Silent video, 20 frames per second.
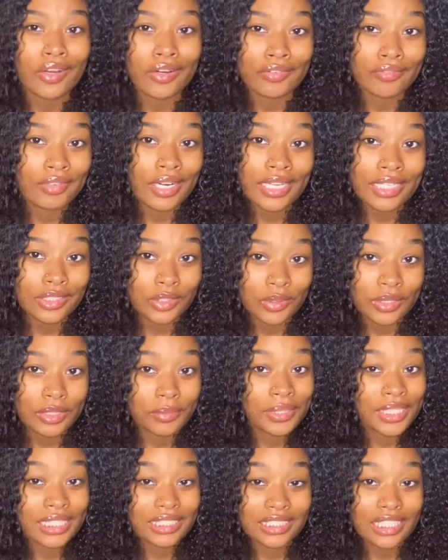right into it
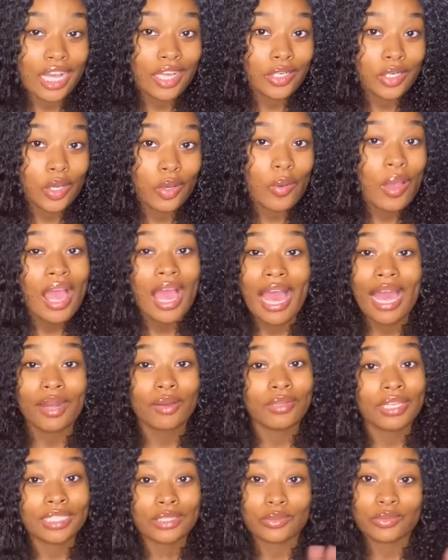because y'all know I
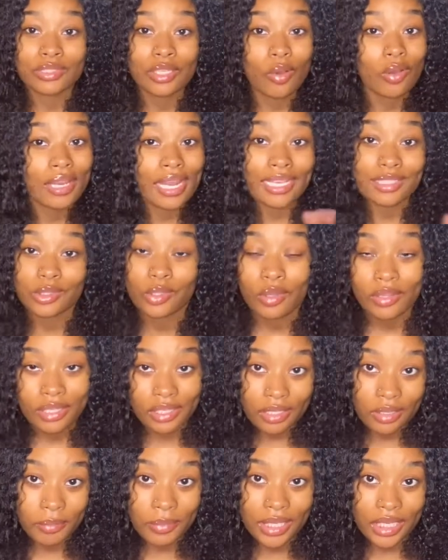don't like doing all that talking
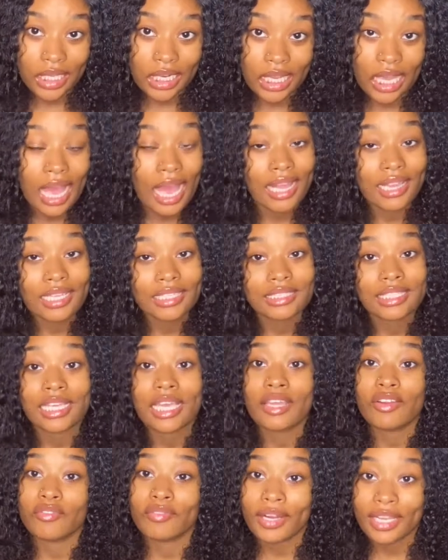in the beginning. I like to
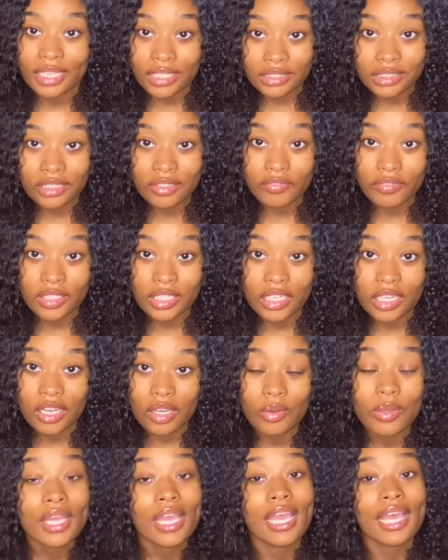get right into the
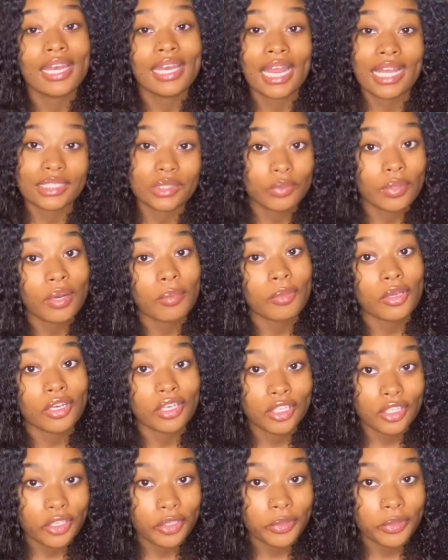video and that's what I'm gonna do.